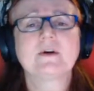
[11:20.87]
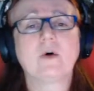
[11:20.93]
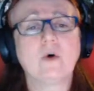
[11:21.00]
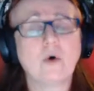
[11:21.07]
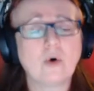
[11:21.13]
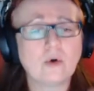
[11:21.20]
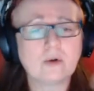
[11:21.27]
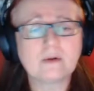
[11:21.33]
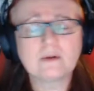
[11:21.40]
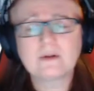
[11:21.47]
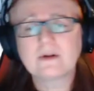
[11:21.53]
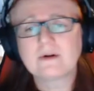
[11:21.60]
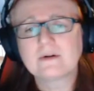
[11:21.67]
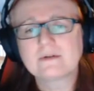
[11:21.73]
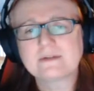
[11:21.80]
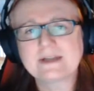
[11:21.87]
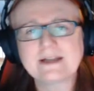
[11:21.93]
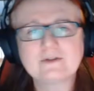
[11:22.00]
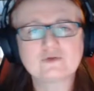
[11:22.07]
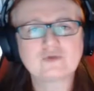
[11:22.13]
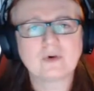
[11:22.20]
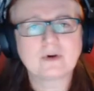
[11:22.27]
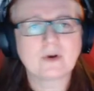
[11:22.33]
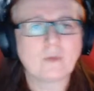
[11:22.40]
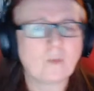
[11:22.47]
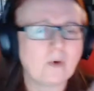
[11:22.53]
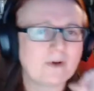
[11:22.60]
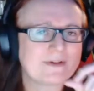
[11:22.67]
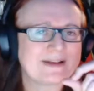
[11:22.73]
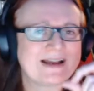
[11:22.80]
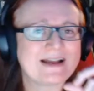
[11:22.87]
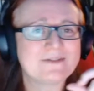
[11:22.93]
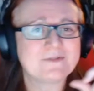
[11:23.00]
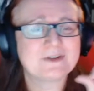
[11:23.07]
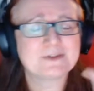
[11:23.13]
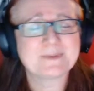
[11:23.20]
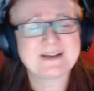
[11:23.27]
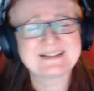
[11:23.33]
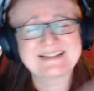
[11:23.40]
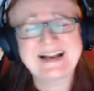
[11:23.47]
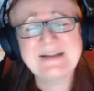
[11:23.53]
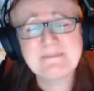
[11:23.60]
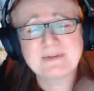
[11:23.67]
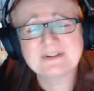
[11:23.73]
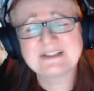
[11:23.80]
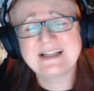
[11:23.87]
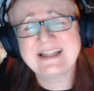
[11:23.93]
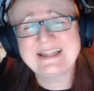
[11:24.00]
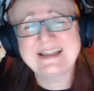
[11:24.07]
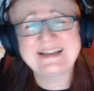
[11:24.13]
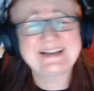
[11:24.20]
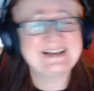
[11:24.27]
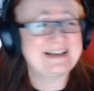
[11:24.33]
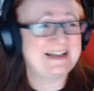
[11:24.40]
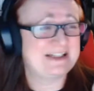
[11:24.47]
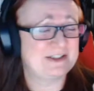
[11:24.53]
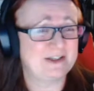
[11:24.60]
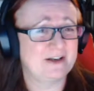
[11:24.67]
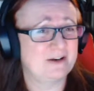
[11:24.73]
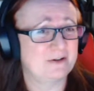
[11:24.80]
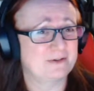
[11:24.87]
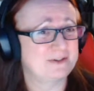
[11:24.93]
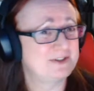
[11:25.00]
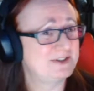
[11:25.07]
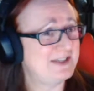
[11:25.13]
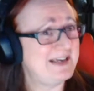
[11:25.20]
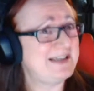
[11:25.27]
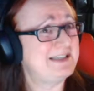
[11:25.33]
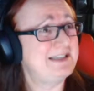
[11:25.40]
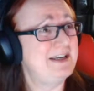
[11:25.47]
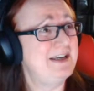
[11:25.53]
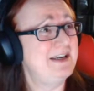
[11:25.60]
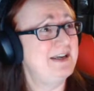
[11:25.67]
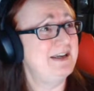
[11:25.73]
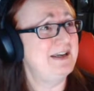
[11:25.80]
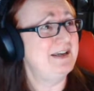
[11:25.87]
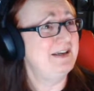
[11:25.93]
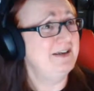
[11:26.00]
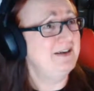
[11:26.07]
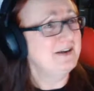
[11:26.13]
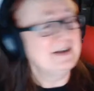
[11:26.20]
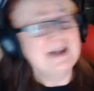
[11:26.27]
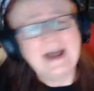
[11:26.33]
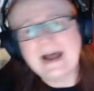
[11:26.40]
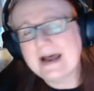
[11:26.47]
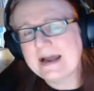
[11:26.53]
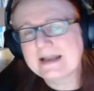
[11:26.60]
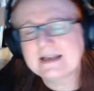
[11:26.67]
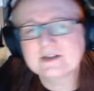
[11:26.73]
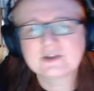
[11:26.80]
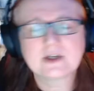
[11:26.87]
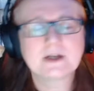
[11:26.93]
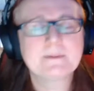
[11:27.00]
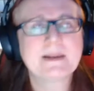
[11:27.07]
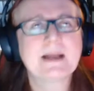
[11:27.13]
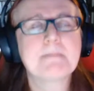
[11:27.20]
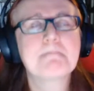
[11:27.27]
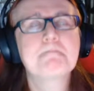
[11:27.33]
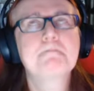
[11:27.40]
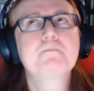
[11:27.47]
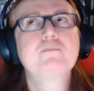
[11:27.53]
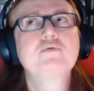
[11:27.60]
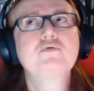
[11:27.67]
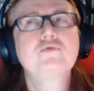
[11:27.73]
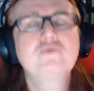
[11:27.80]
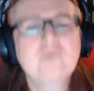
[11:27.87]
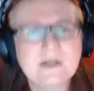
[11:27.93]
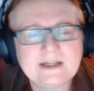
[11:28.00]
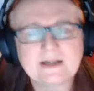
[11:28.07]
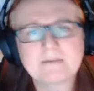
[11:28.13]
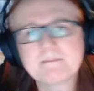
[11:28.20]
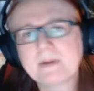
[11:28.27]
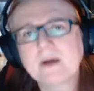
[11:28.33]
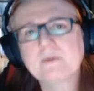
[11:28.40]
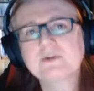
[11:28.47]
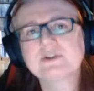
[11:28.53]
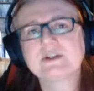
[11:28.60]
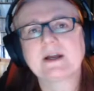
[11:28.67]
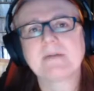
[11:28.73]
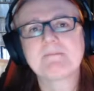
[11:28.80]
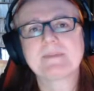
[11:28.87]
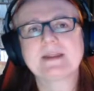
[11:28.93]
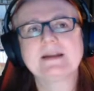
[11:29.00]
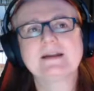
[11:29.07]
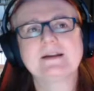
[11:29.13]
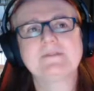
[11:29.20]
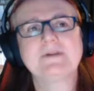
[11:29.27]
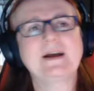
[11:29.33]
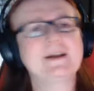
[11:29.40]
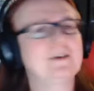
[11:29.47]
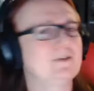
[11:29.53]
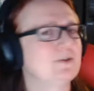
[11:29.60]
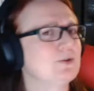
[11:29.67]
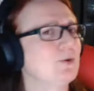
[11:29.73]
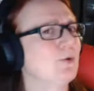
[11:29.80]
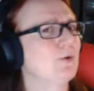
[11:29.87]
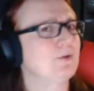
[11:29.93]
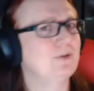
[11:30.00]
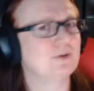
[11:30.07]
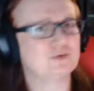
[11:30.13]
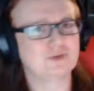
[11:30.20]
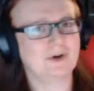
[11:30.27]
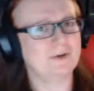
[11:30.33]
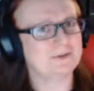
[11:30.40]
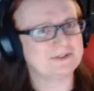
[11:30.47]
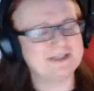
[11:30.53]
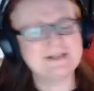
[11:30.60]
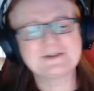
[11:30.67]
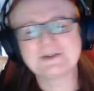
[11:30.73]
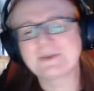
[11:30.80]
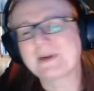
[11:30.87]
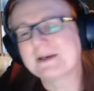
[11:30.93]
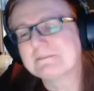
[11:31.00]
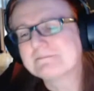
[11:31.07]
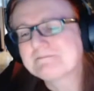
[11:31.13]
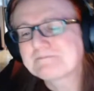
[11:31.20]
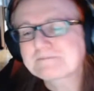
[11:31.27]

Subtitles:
all getting drawn on one canvas because I personally think it's going to look sexy and it's going to be a brilliant poster if I can talk the trolls into it.